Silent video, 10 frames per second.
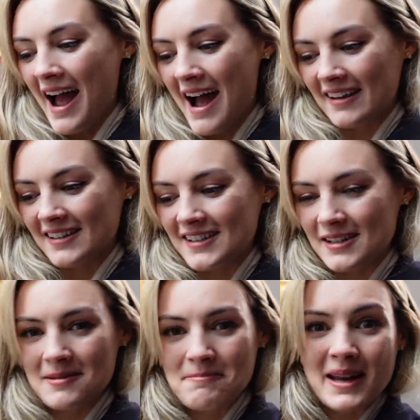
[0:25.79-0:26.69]
And
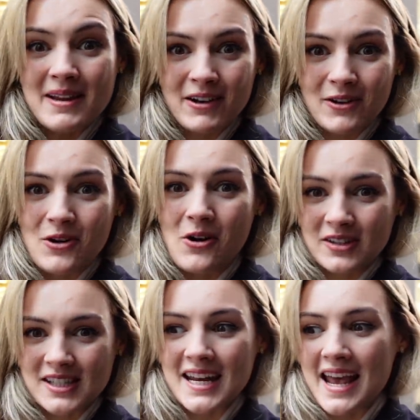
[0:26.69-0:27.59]
believe it or not,
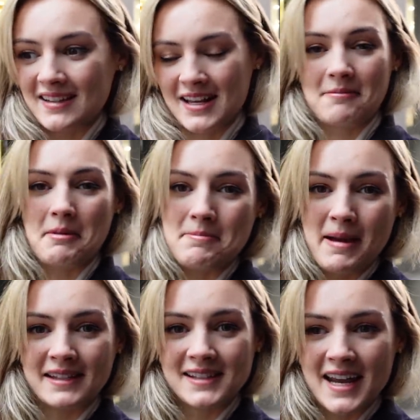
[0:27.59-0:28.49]
today is like my
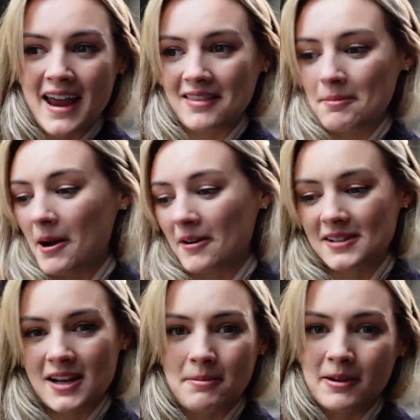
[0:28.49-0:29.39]
best day. The
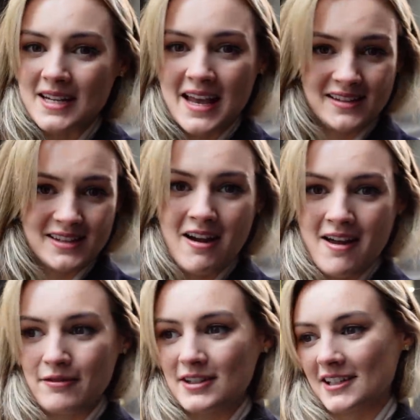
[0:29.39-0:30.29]
past couple of days,
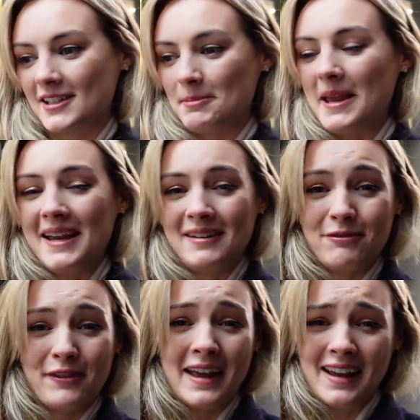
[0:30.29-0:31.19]
I've just been
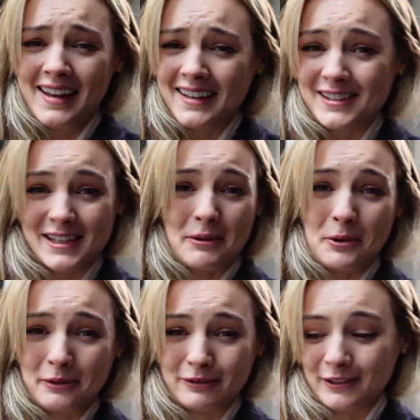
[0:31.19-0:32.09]
feeling
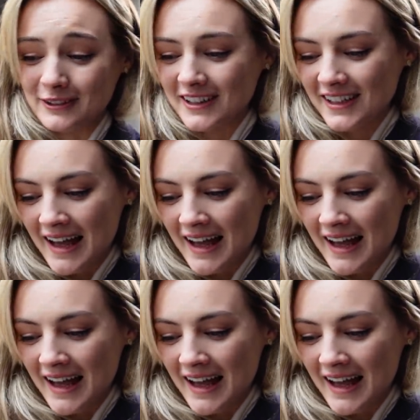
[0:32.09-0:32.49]
so awful.